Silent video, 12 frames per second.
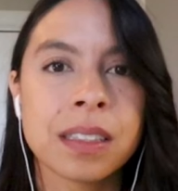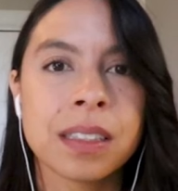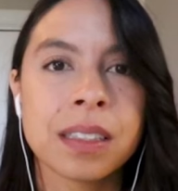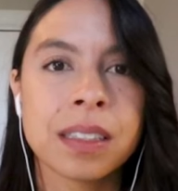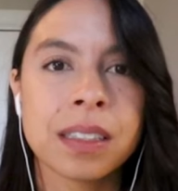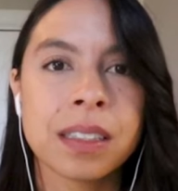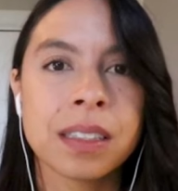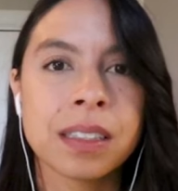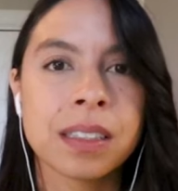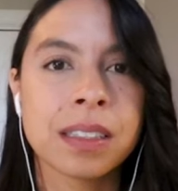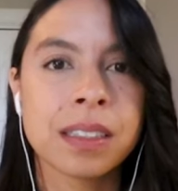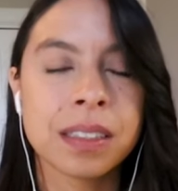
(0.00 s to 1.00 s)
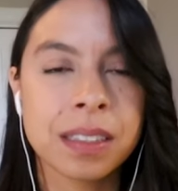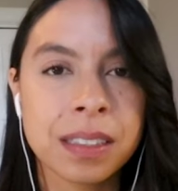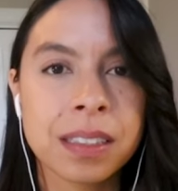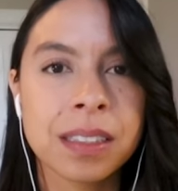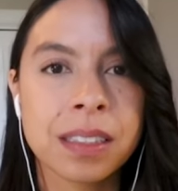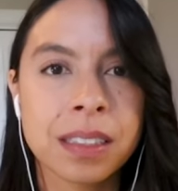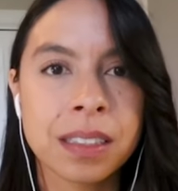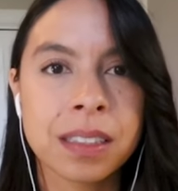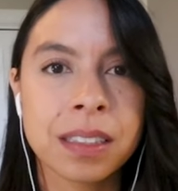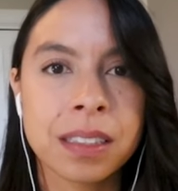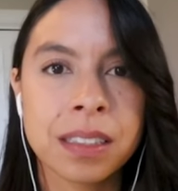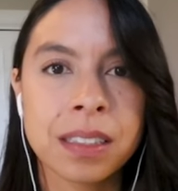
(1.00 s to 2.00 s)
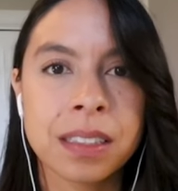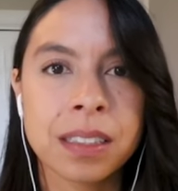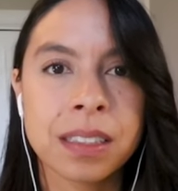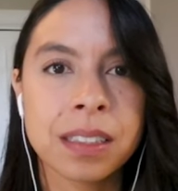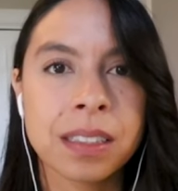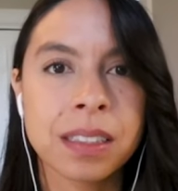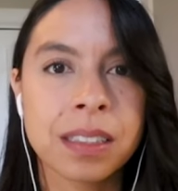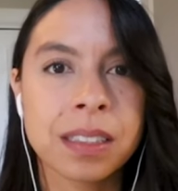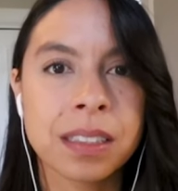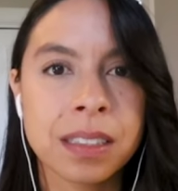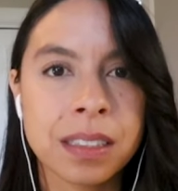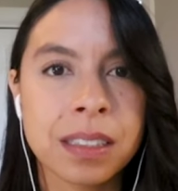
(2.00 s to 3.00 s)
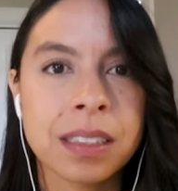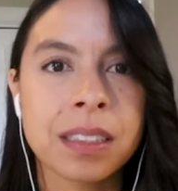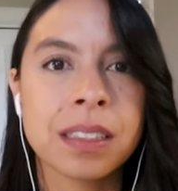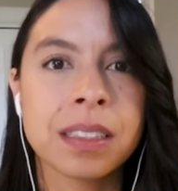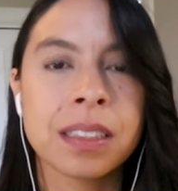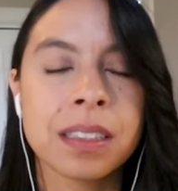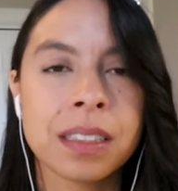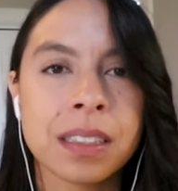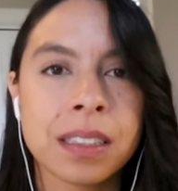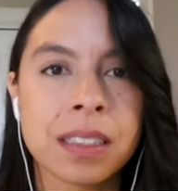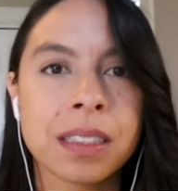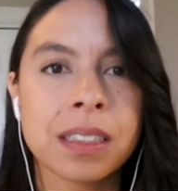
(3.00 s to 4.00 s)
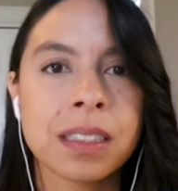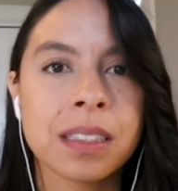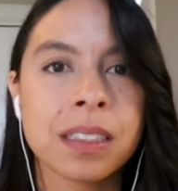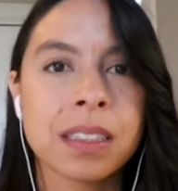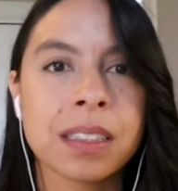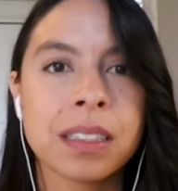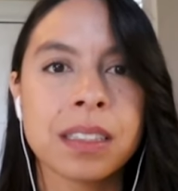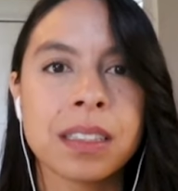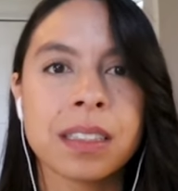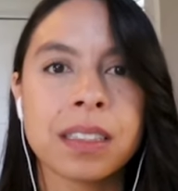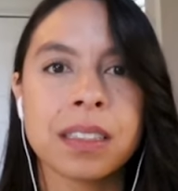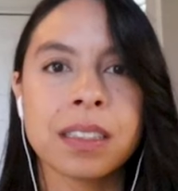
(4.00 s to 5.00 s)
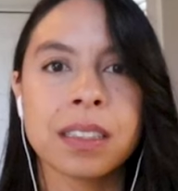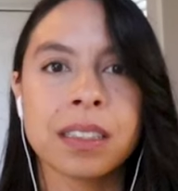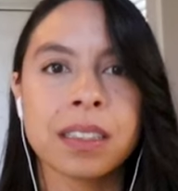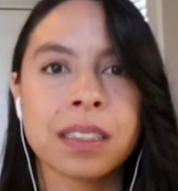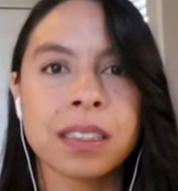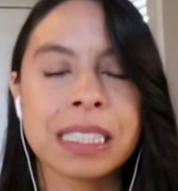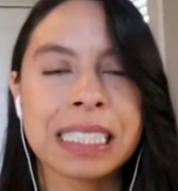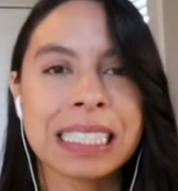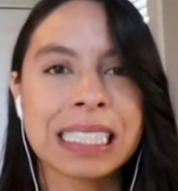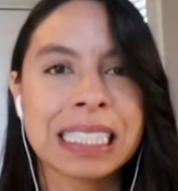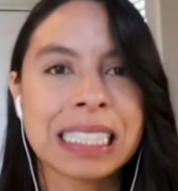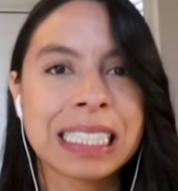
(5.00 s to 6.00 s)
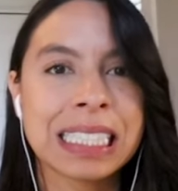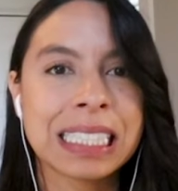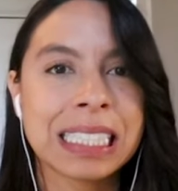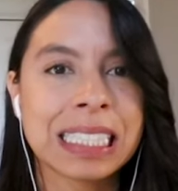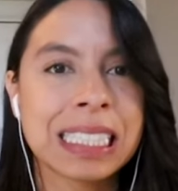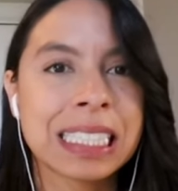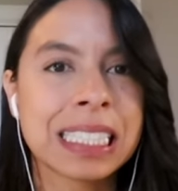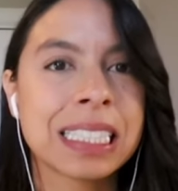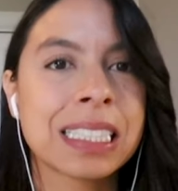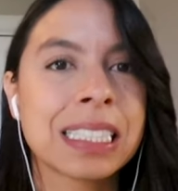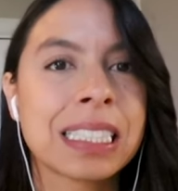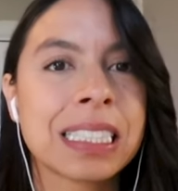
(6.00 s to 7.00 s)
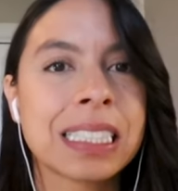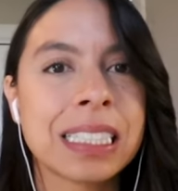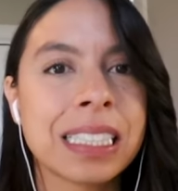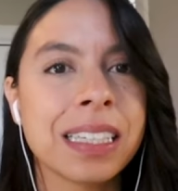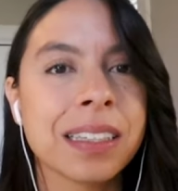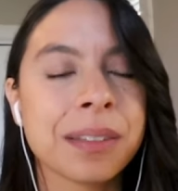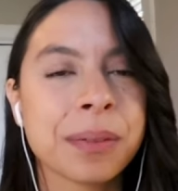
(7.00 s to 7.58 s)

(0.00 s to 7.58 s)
No words are spoken by the person on screen.